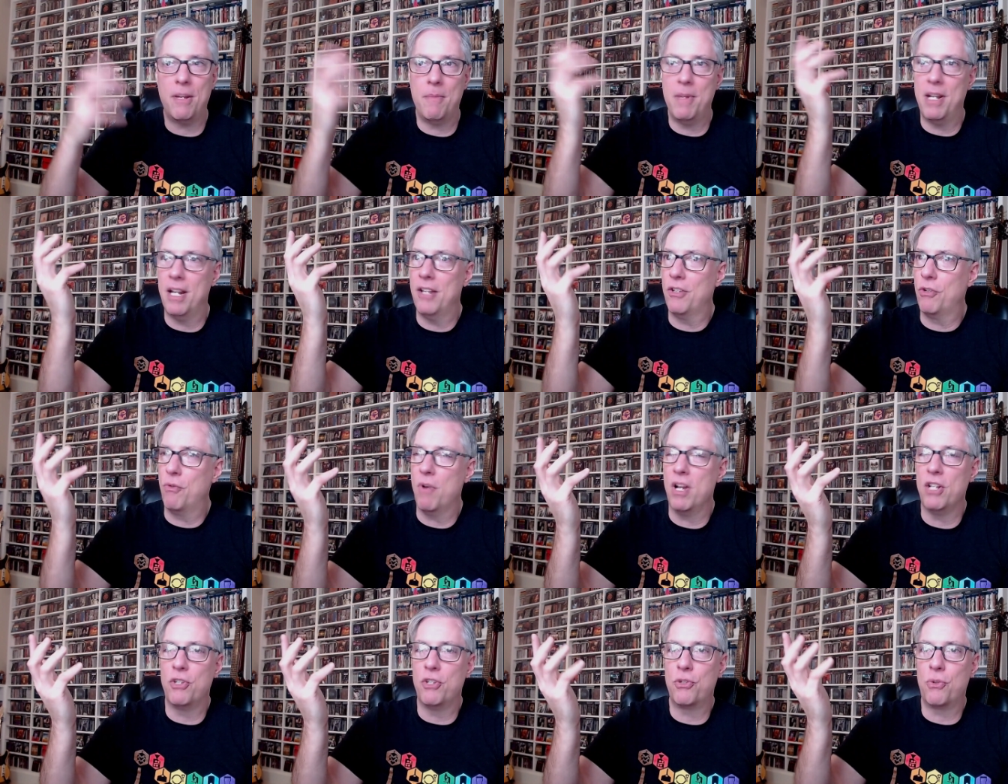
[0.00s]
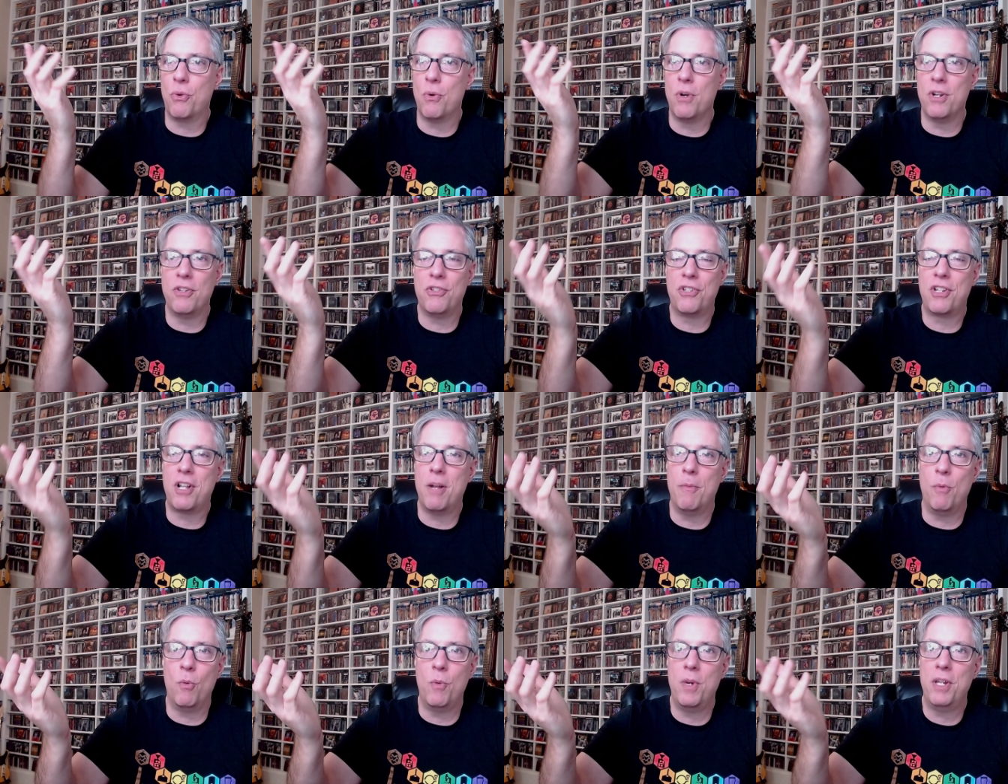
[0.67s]
I mean, it's great stories. Just a
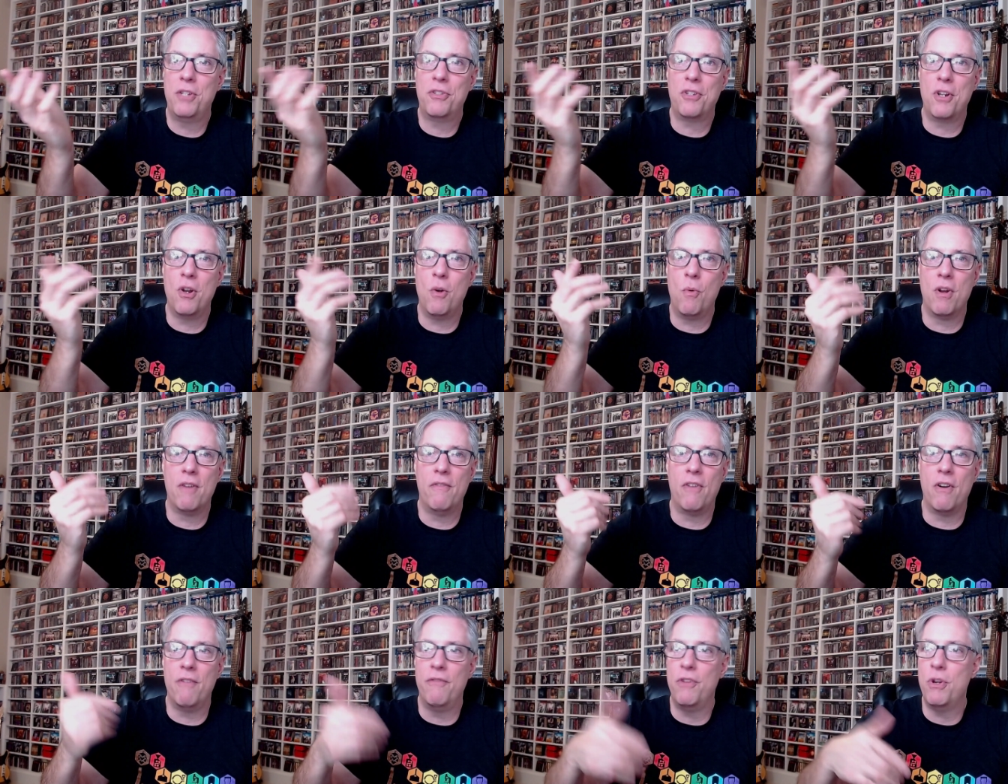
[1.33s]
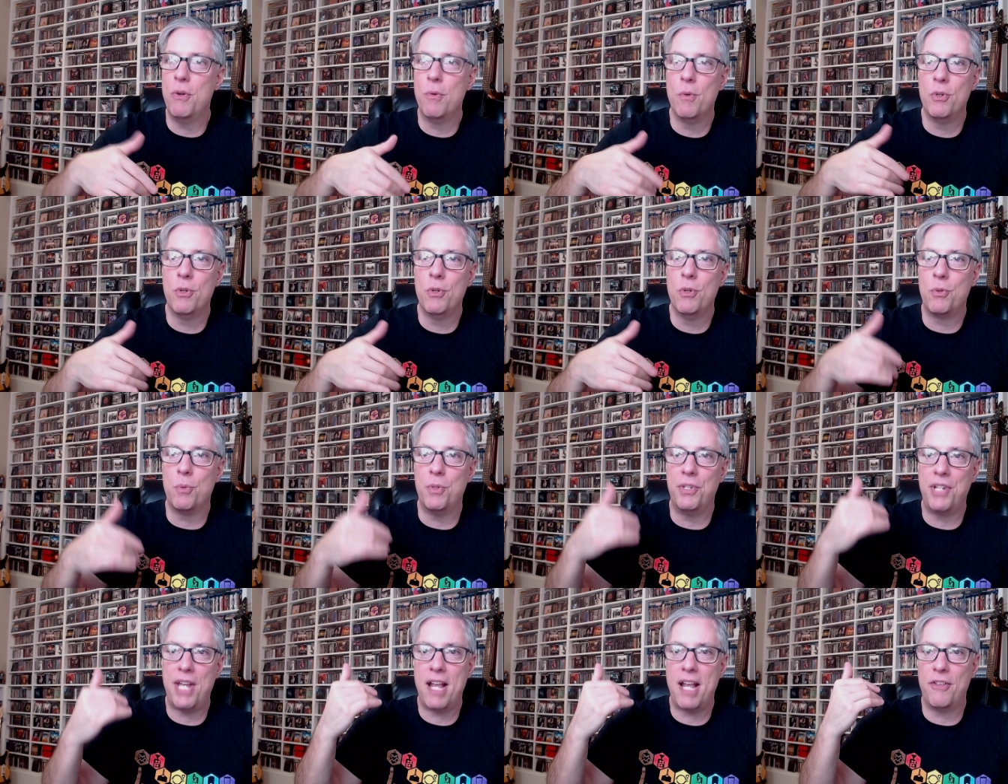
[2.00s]
couple weeks ago, one of our viewers
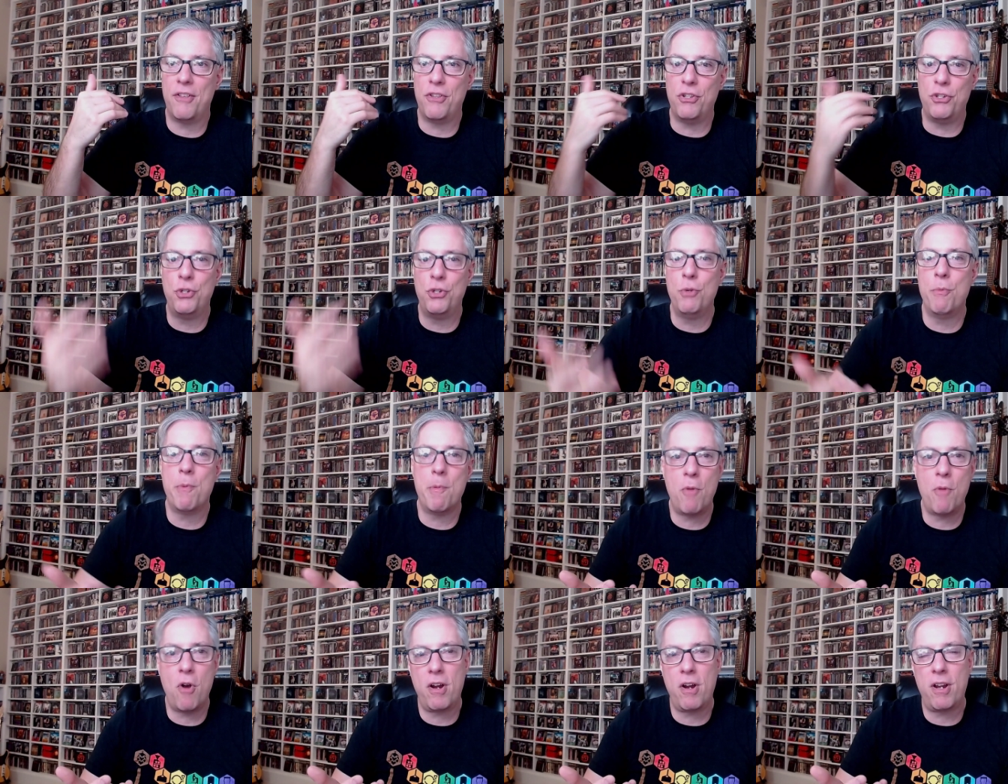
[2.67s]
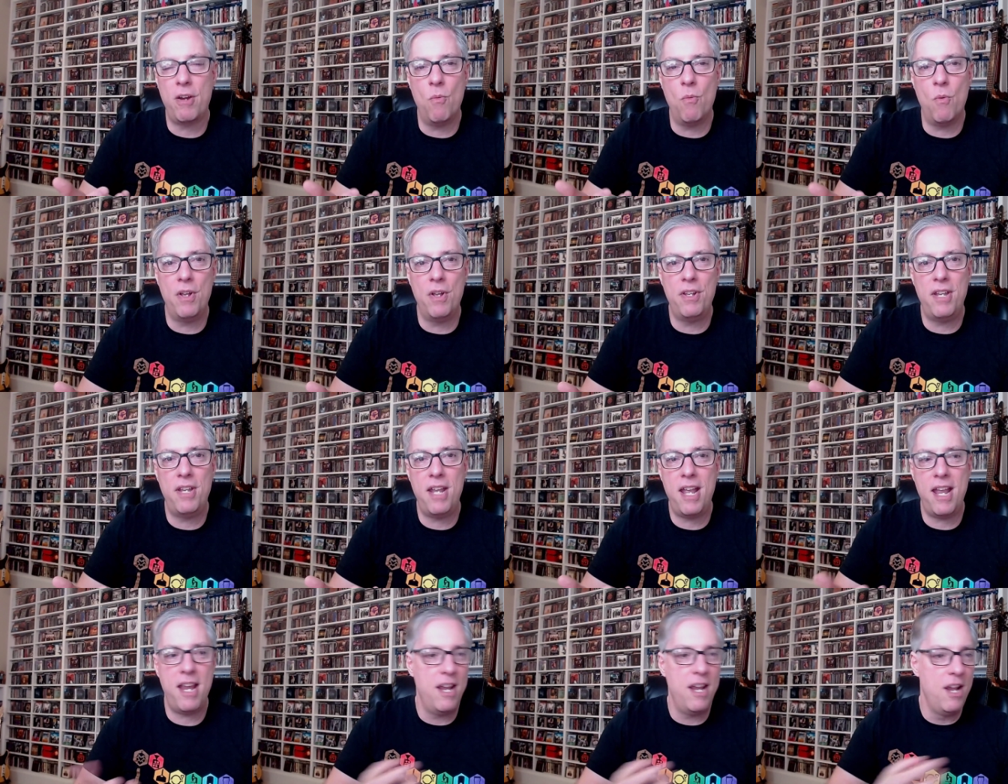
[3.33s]
was out at the supermarket one
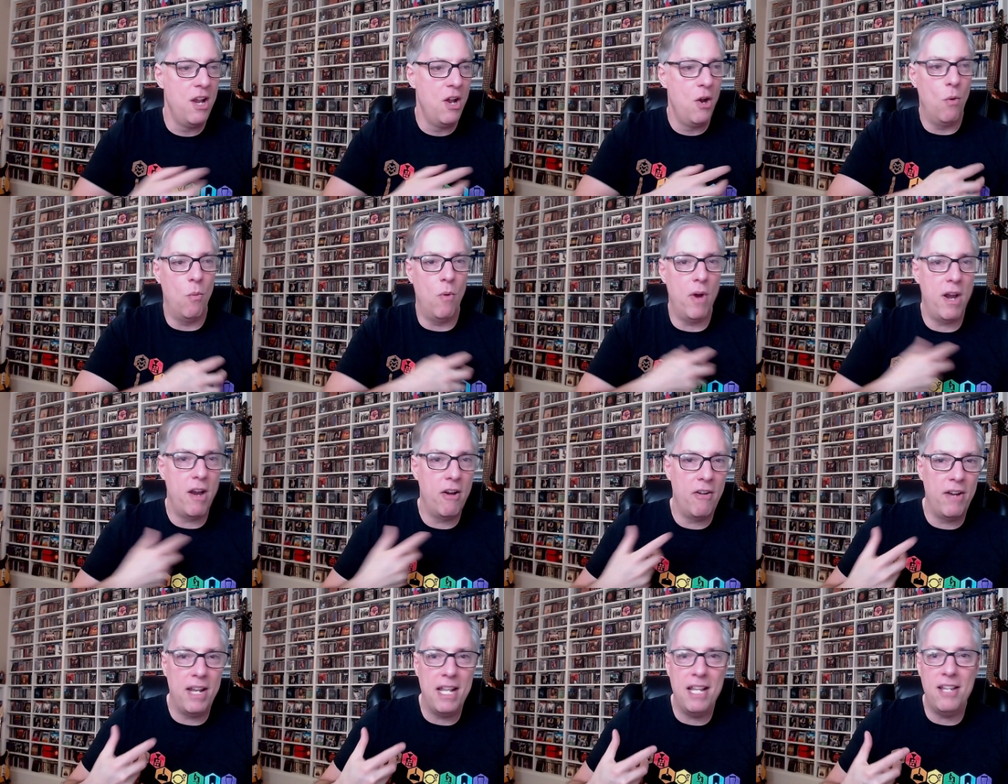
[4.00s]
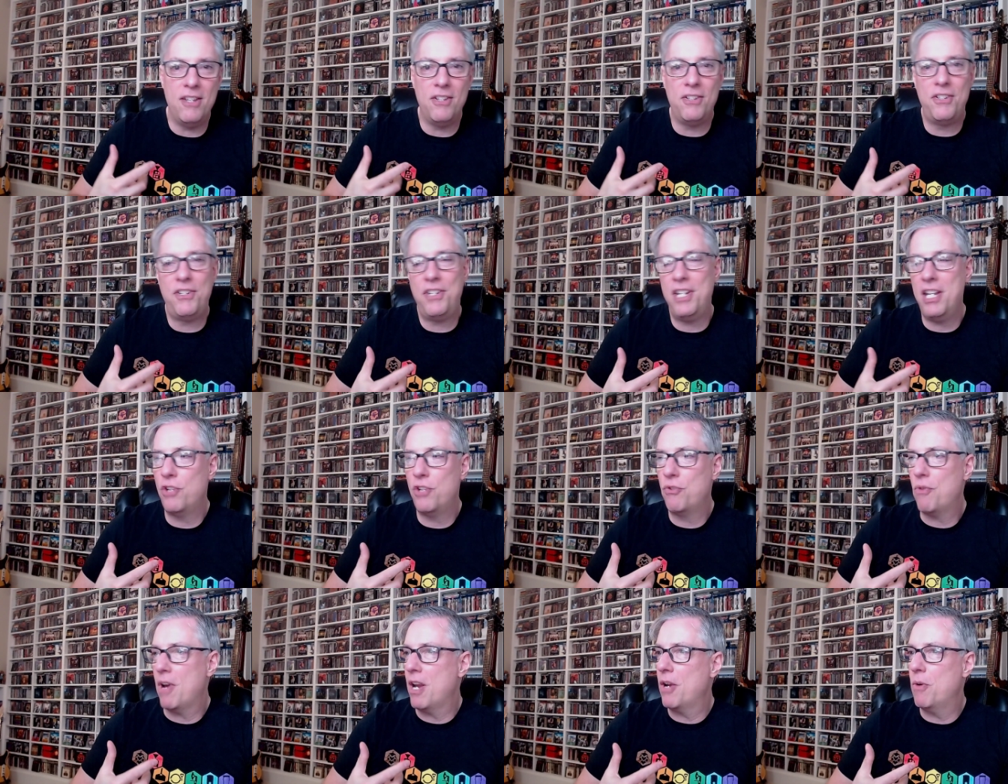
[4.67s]
day wearing his
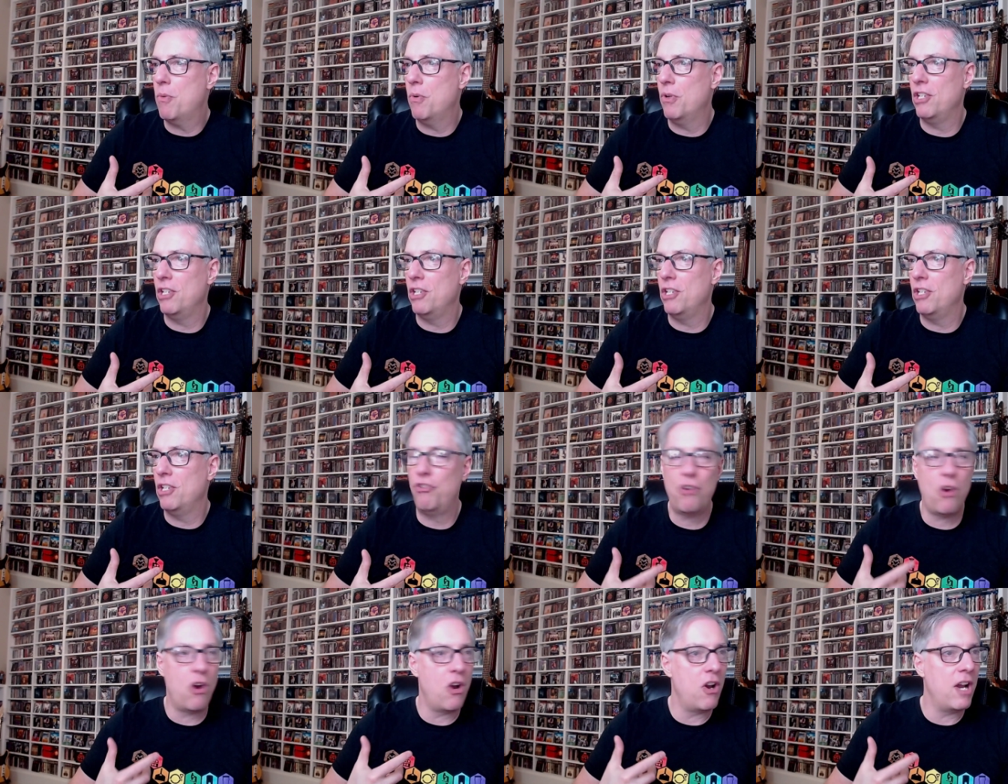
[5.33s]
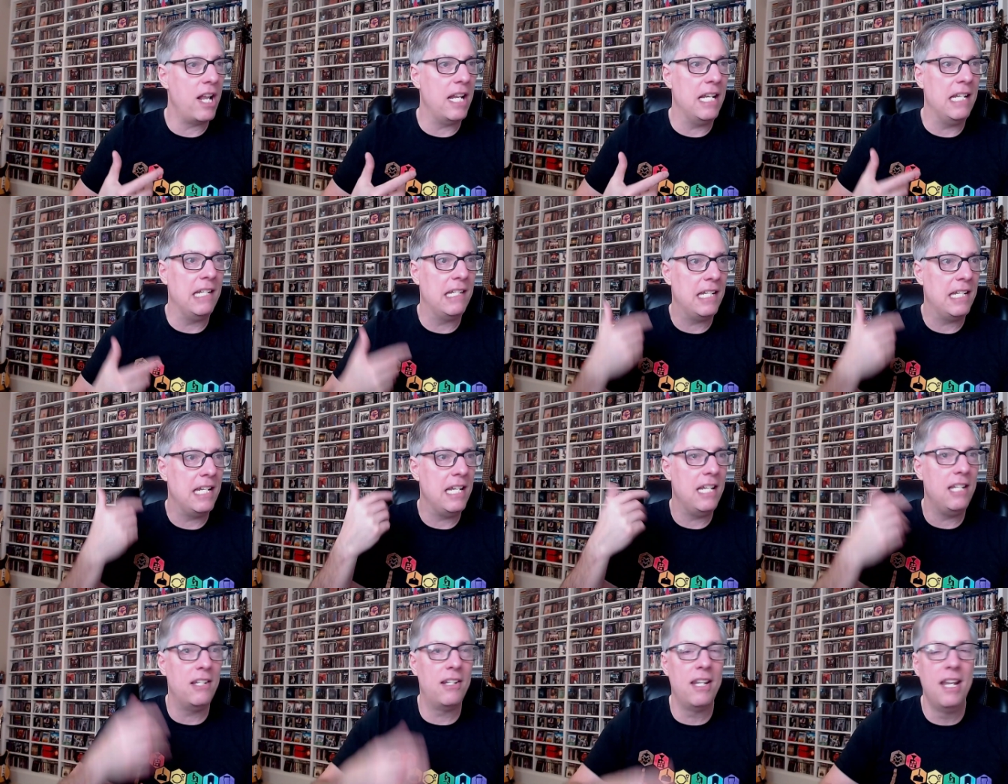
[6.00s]
Sea of Tranquility shirt, and he
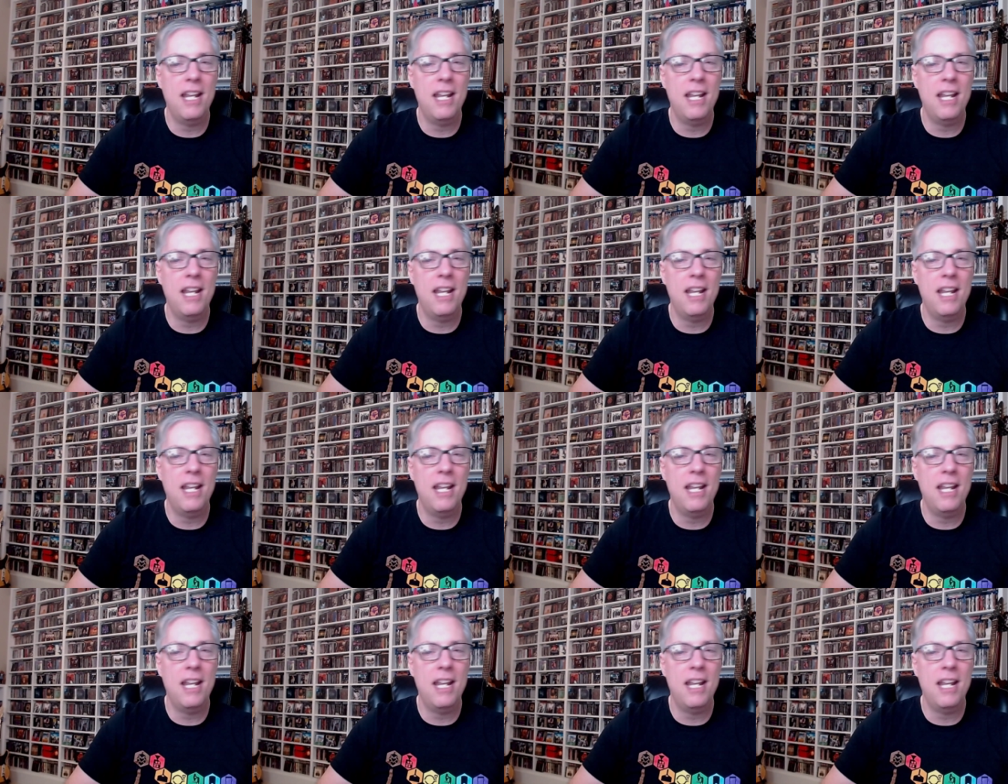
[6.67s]
sees